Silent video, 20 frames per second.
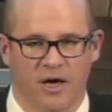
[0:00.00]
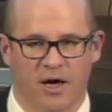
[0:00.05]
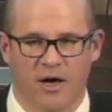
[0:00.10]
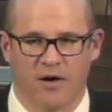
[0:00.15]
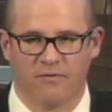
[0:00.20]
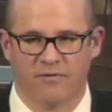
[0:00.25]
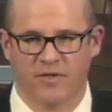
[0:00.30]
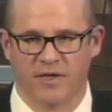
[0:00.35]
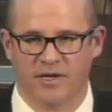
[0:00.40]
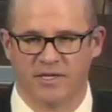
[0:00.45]

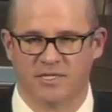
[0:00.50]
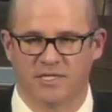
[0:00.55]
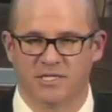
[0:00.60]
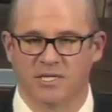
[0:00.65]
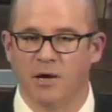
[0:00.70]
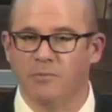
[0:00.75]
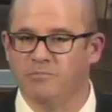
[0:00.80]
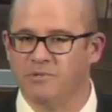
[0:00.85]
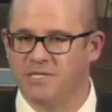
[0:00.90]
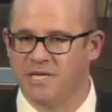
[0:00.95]
of the
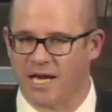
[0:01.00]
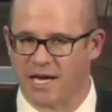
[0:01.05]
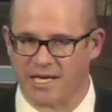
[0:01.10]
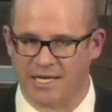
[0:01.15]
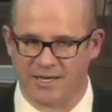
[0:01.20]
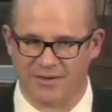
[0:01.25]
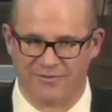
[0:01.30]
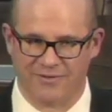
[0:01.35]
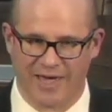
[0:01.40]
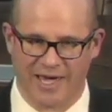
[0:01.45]

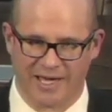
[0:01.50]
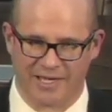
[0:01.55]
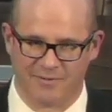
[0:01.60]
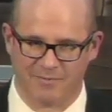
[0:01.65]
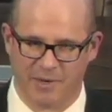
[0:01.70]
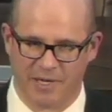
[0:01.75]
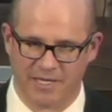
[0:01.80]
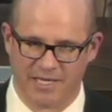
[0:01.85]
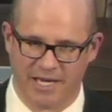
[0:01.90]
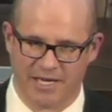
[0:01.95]
subjective
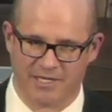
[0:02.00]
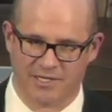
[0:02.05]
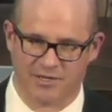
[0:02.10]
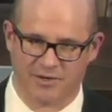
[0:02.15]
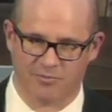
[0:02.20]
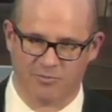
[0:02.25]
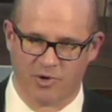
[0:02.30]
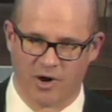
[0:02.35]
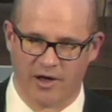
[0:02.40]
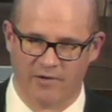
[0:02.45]
expectation
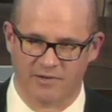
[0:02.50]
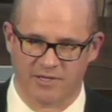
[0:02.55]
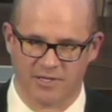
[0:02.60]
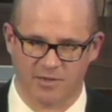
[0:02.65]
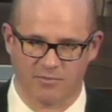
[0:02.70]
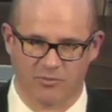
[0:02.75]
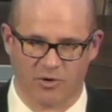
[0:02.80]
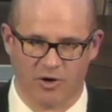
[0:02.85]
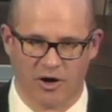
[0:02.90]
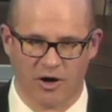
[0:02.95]
of
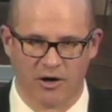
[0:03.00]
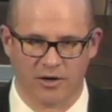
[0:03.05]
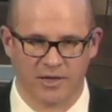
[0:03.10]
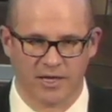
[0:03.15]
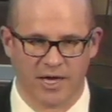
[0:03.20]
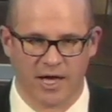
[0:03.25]
privacy prong,